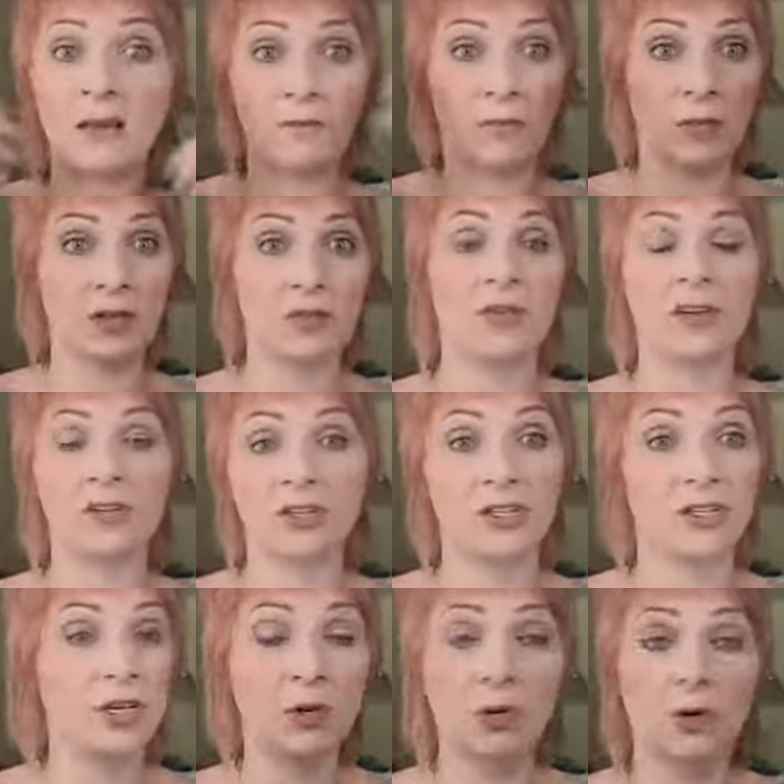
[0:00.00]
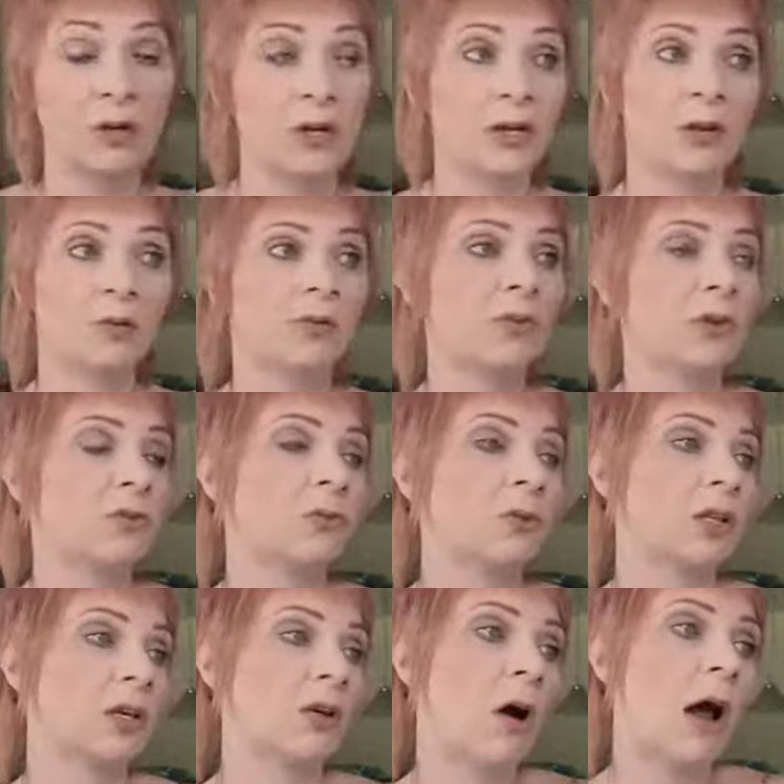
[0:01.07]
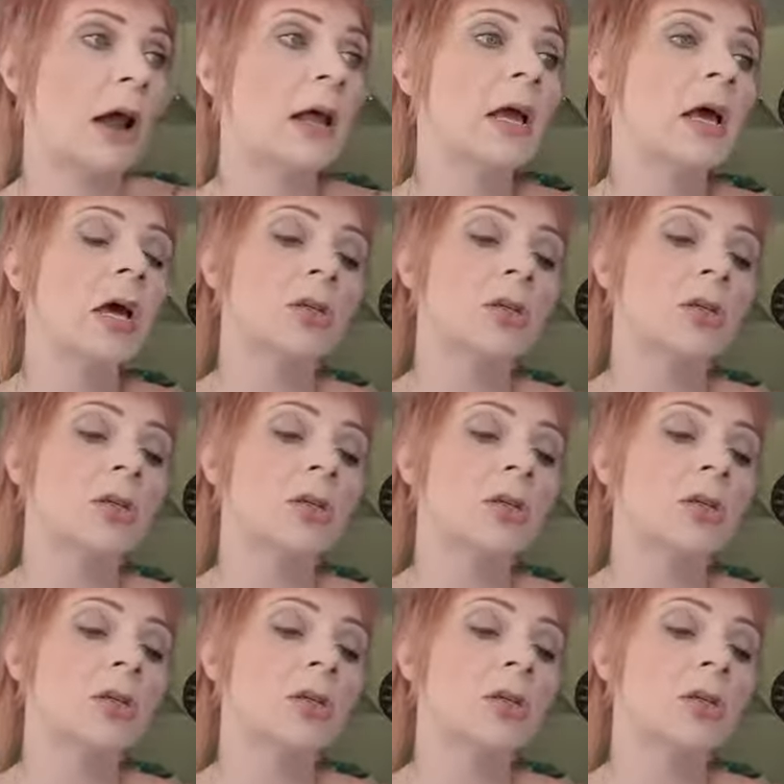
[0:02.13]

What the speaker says: Everybody thinks it's new, and it's really not.